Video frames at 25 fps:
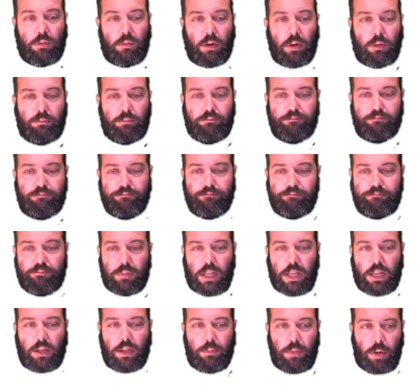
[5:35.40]
Right.
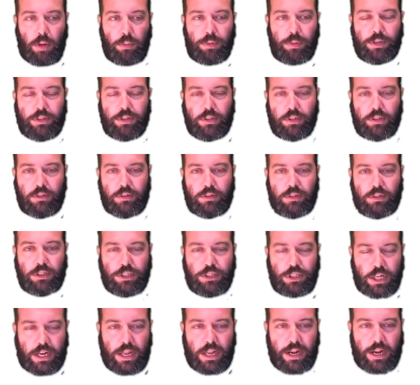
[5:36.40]
Take a moment to
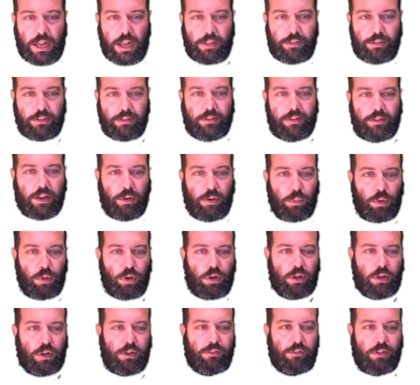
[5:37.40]
check out how this is going to
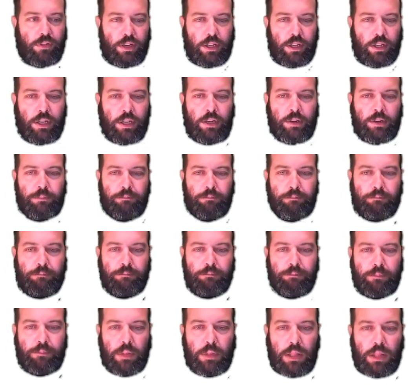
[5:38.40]
work if you need.
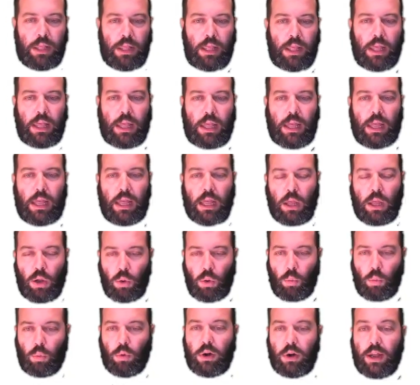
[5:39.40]

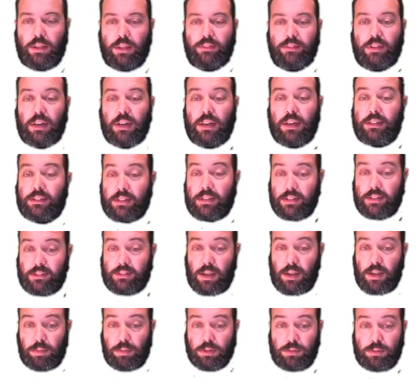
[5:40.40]
We're asked to list the
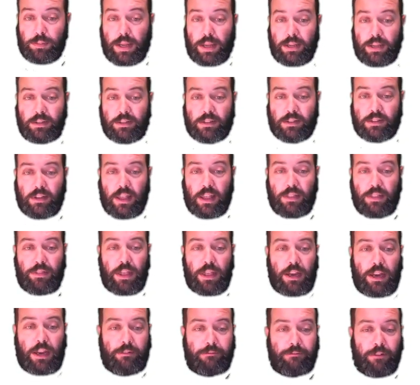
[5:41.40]
sample space and
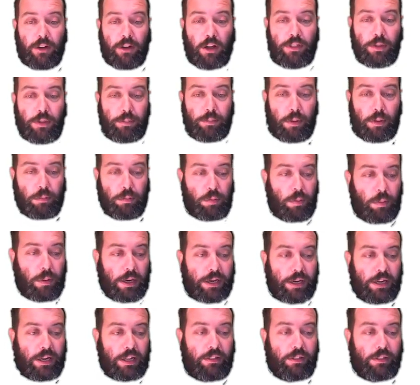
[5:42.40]
then find the
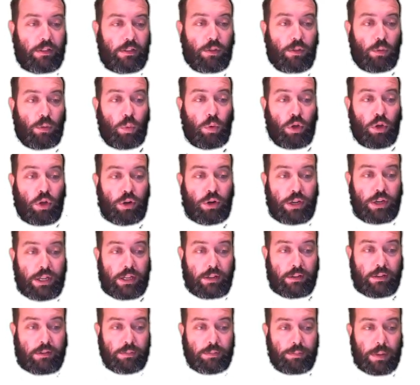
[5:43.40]
probability that the word
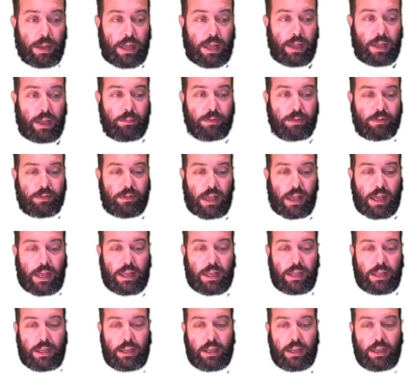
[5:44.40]
is perhaps
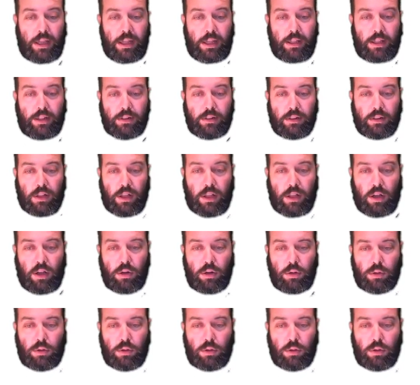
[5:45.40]
A-L-O.